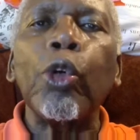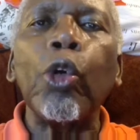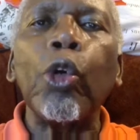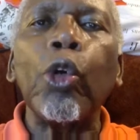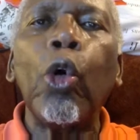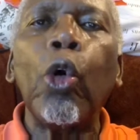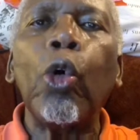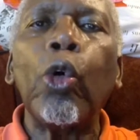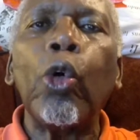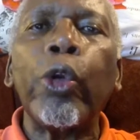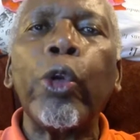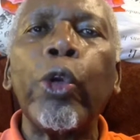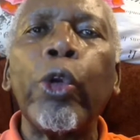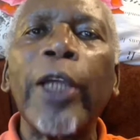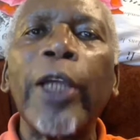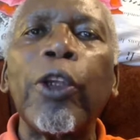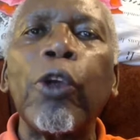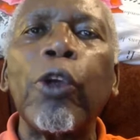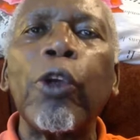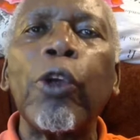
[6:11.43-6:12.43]
to
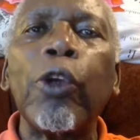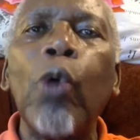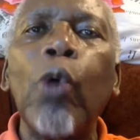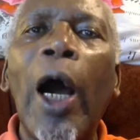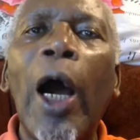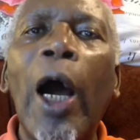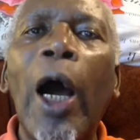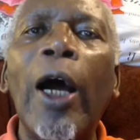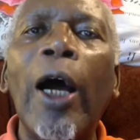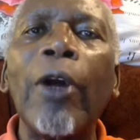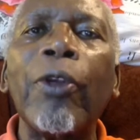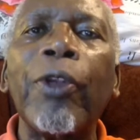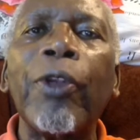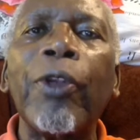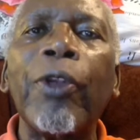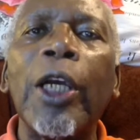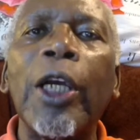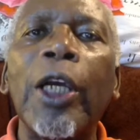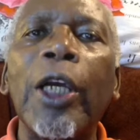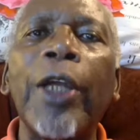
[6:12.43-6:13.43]
know that you
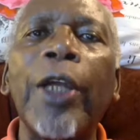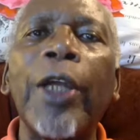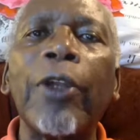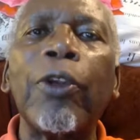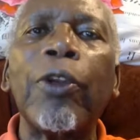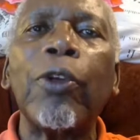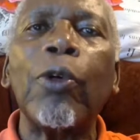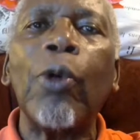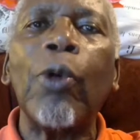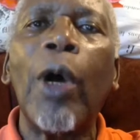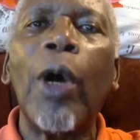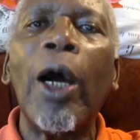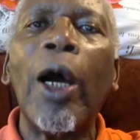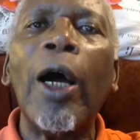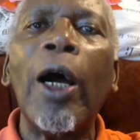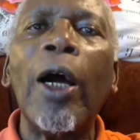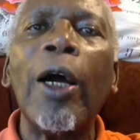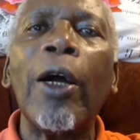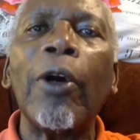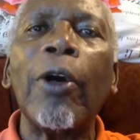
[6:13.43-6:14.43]
are God, that
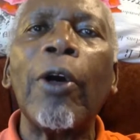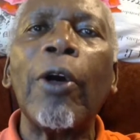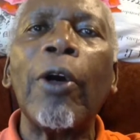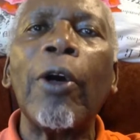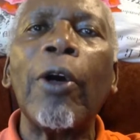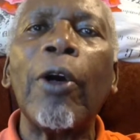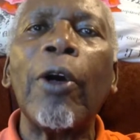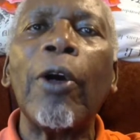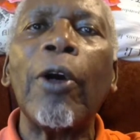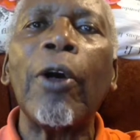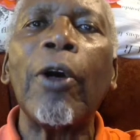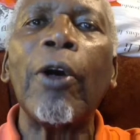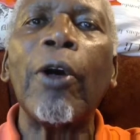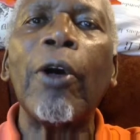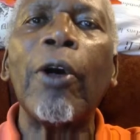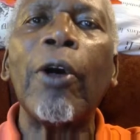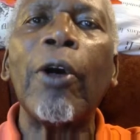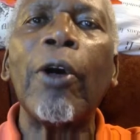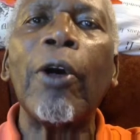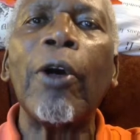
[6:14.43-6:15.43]
you are
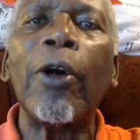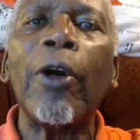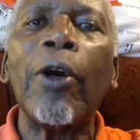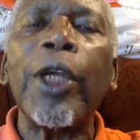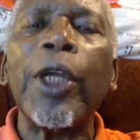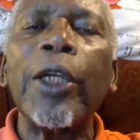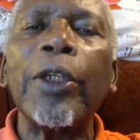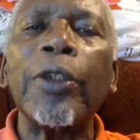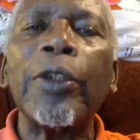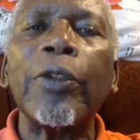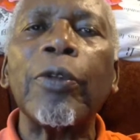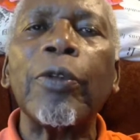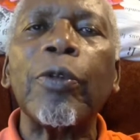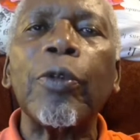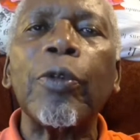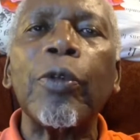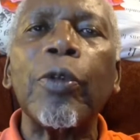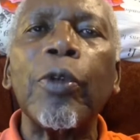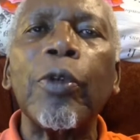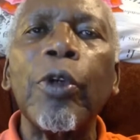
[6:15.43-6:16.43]
deep
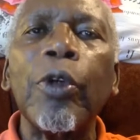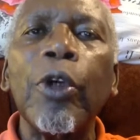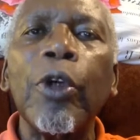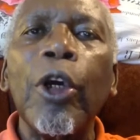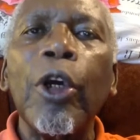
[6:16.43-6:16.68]
within,